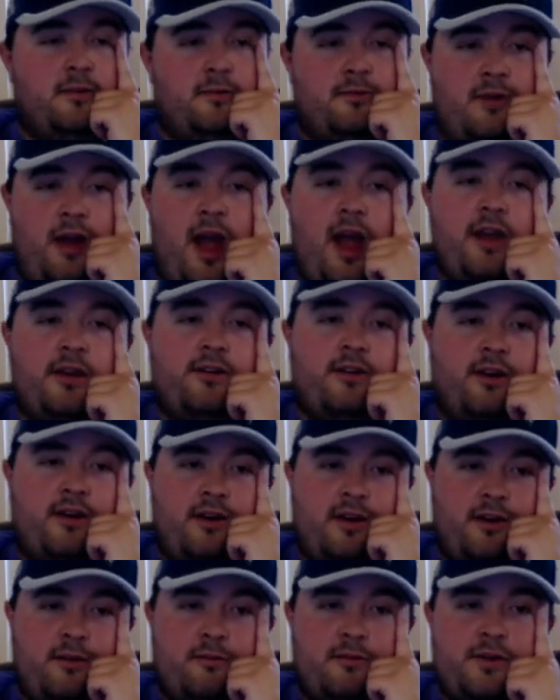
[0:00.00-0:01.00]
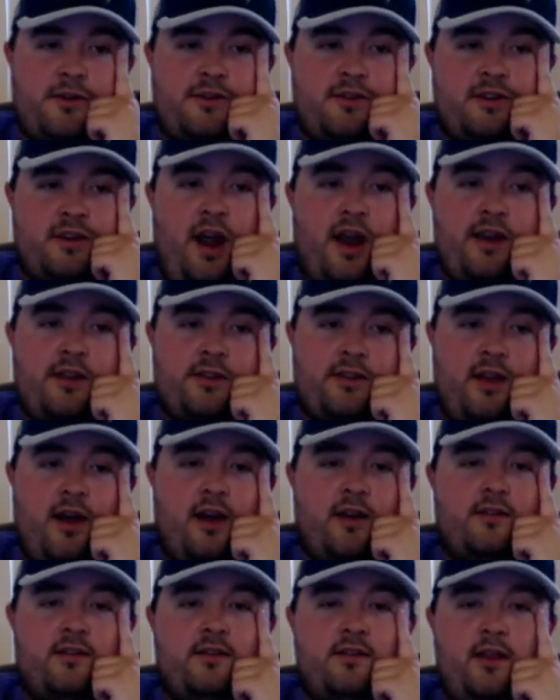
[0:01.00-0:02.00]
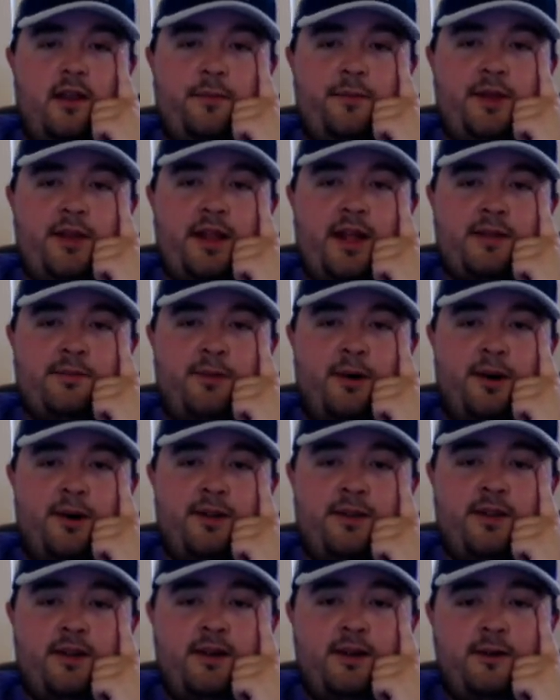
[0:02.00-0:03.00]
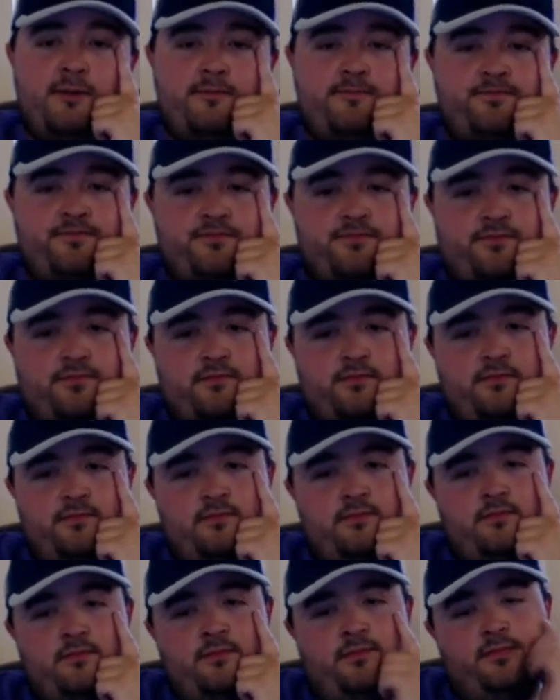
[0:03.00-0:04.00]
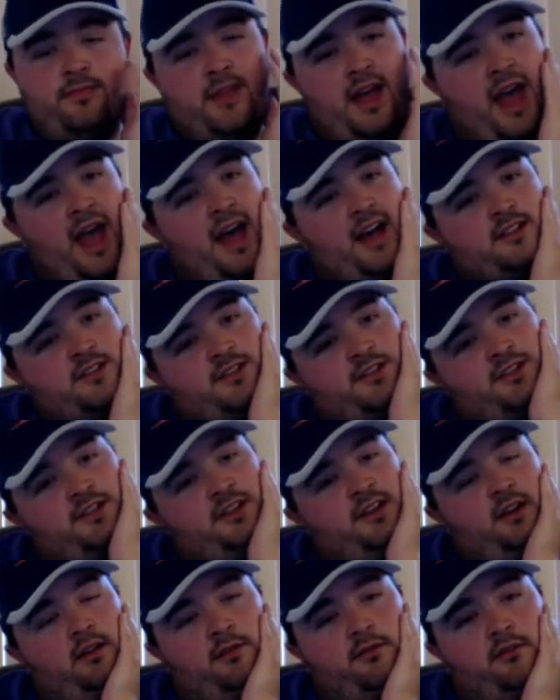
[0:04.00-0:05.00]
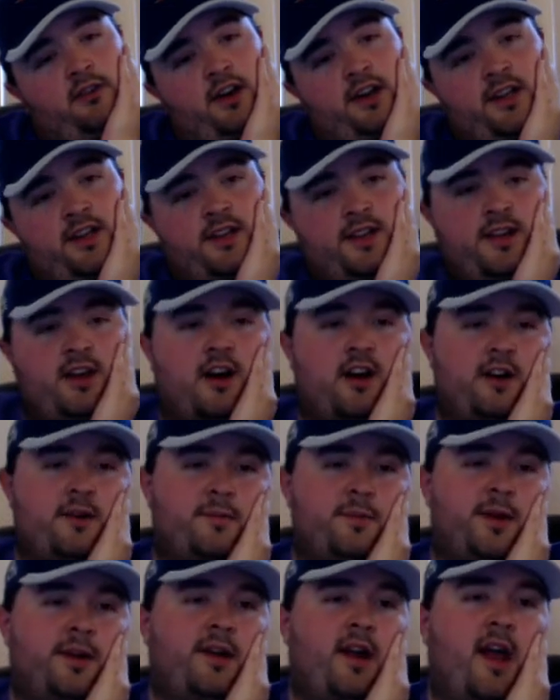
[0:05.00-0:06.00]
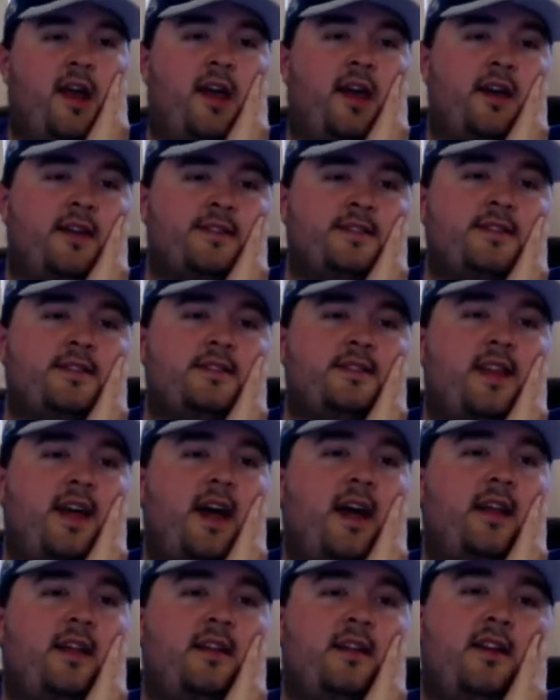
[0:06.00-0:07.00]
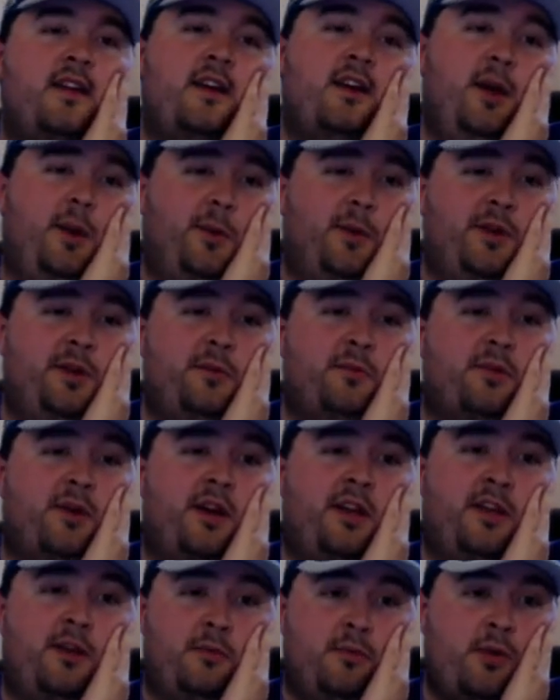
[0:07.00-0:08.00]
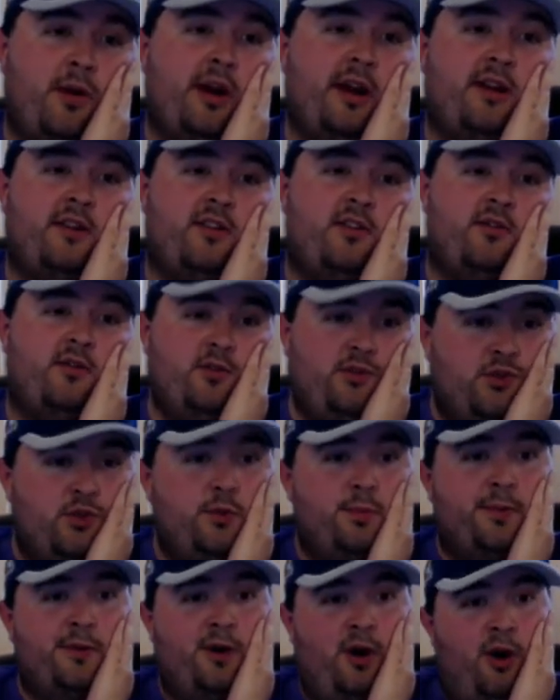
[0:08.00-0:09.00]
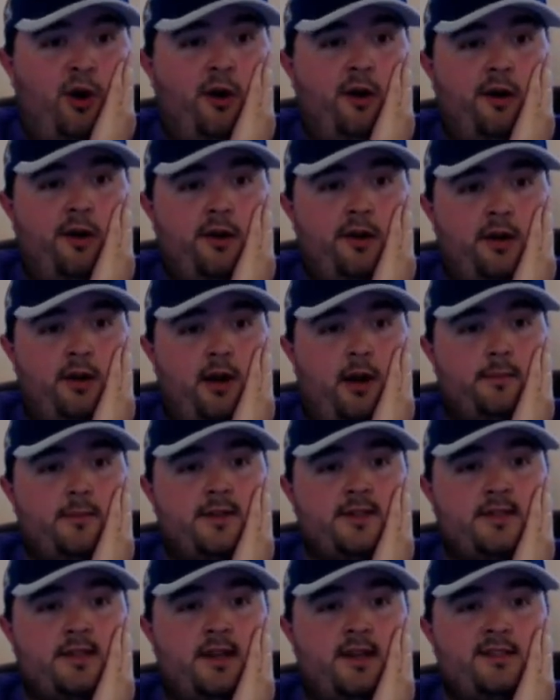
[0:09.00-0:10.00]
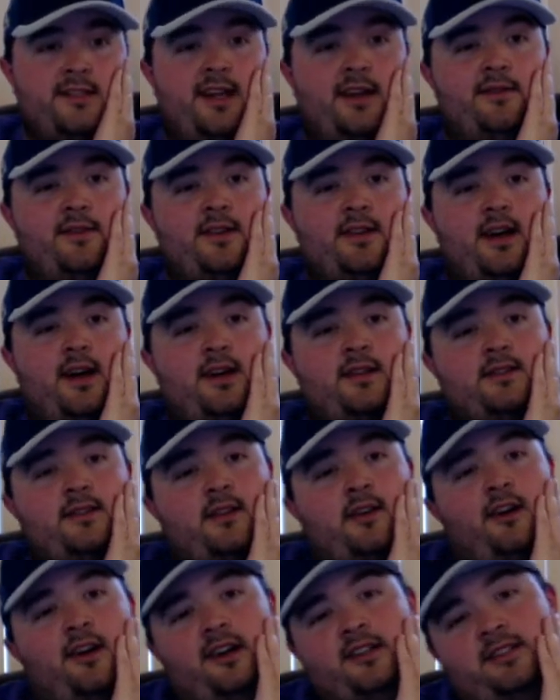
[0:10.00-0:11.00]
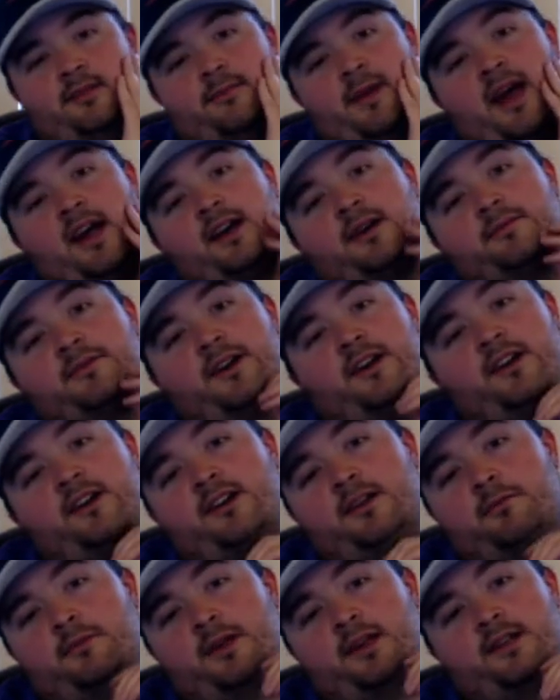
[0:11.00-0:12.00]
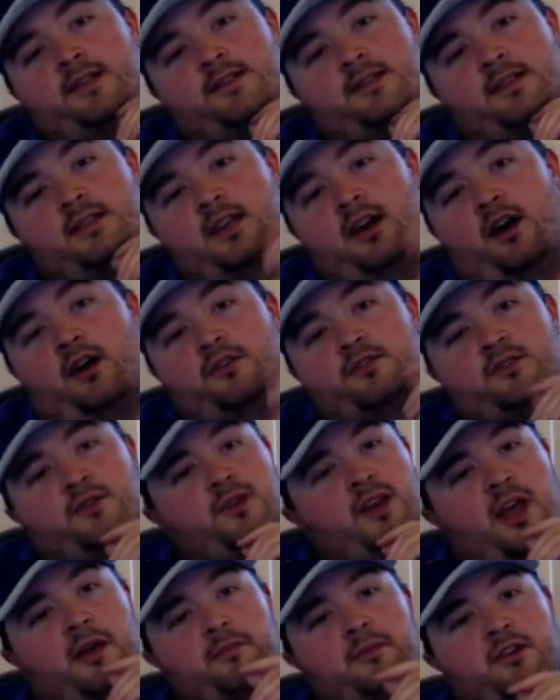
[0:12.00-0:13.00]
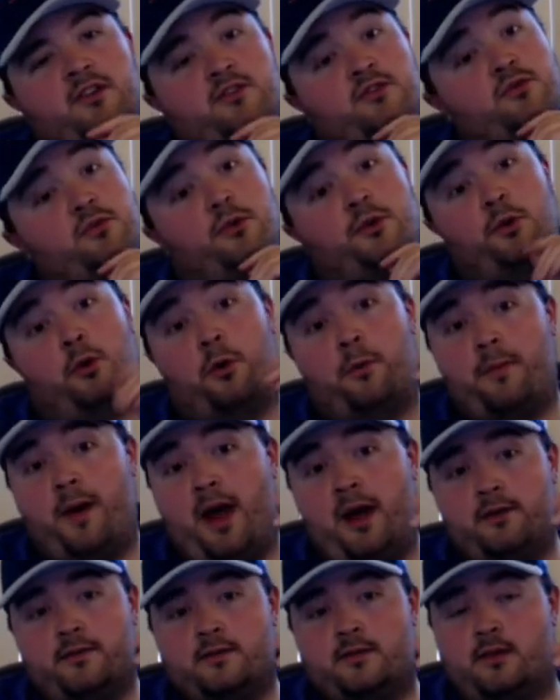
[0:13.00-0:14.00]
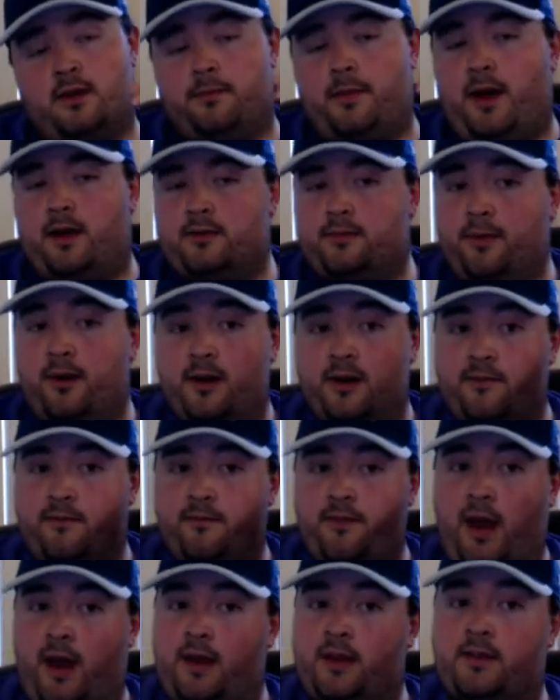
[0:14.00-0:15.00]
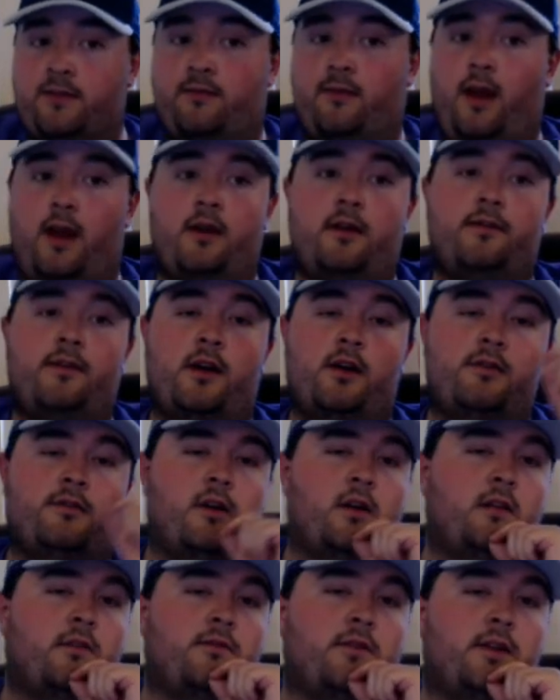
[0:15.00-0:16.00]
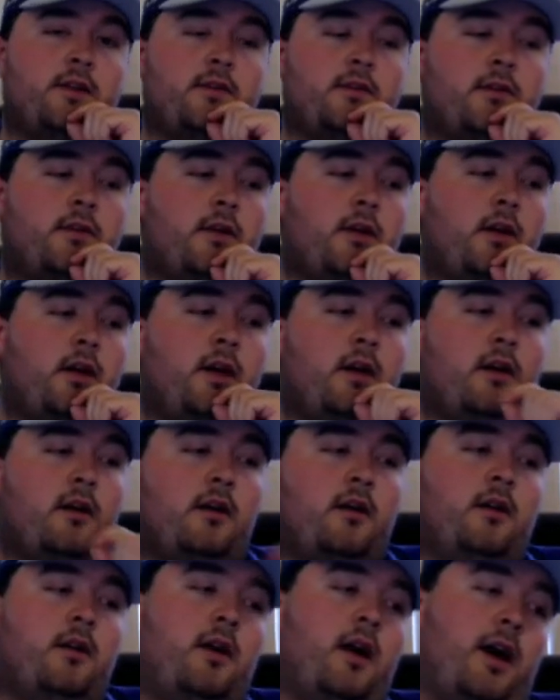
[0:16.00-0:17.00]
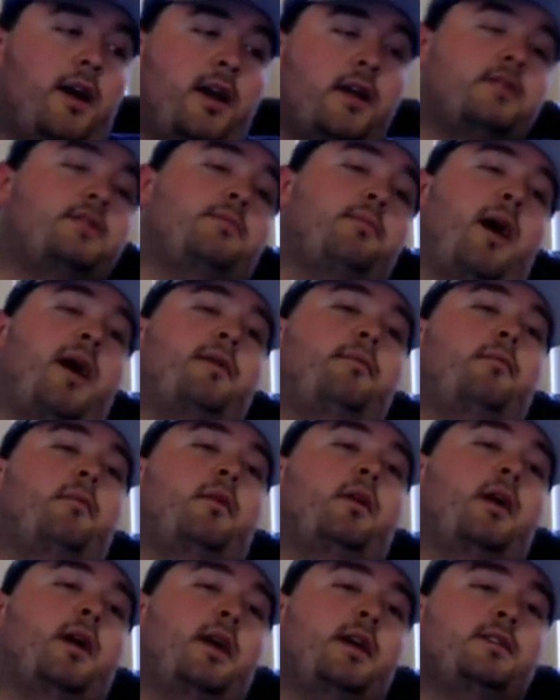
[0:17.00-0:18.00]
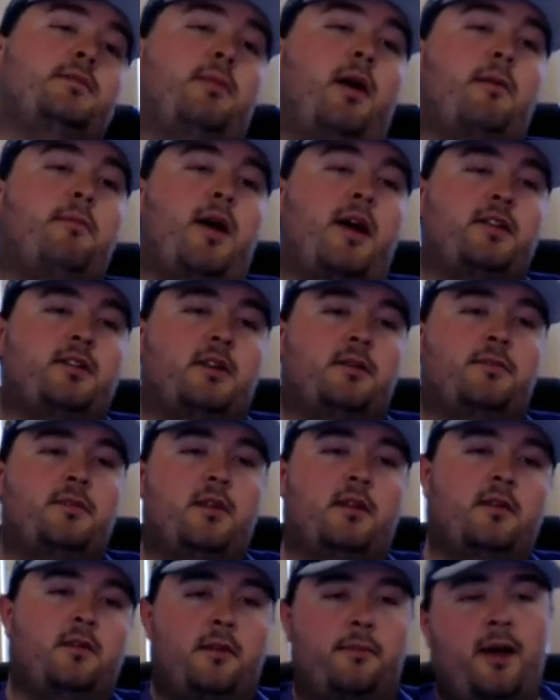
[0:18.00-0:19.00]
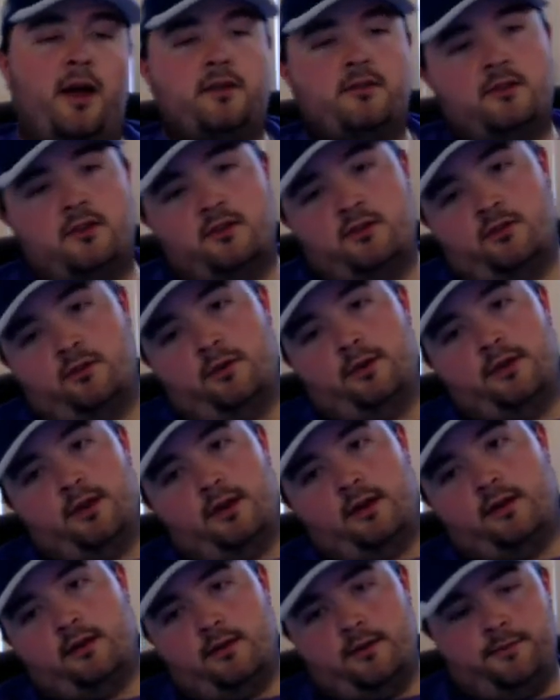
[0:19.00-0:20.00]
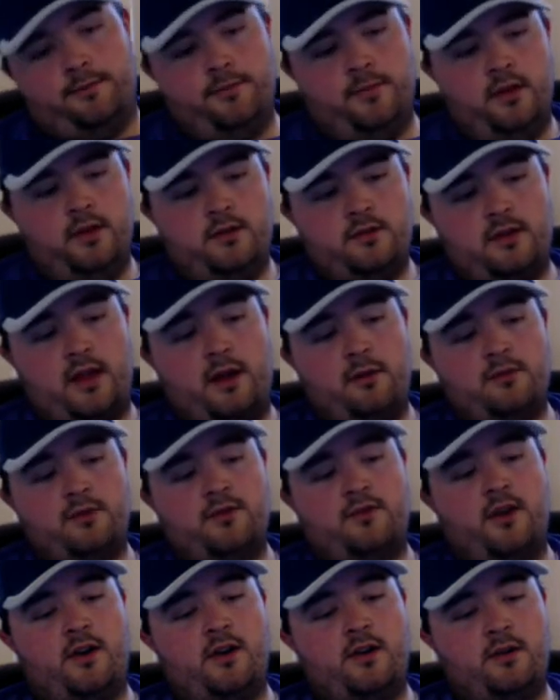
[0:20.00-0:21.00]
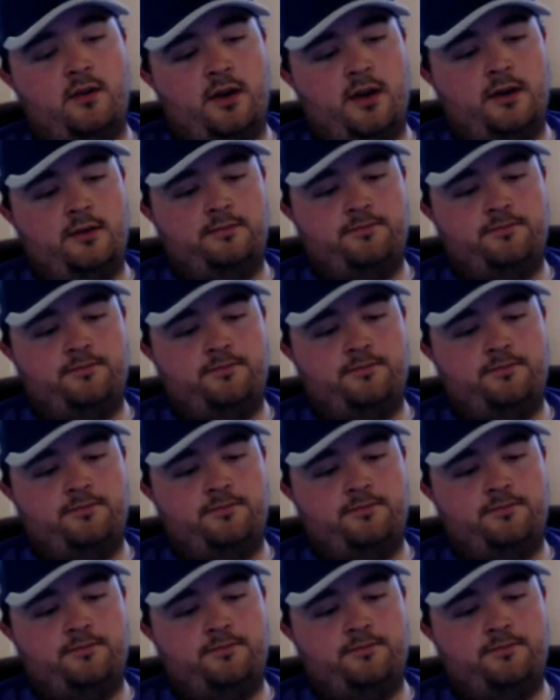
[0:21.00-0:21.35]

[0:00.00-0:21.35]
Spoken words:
ride target, which kind of sucks. I mean that's part of the hazard of running in Cardburn, I guess, is that when you brick super hard. It's nice having Gonzalar as a backup target because he also can't be destroyed or bounce. The bounce part is very, very relevant against my matchup, the bounce destroy thing. So that was very annoying.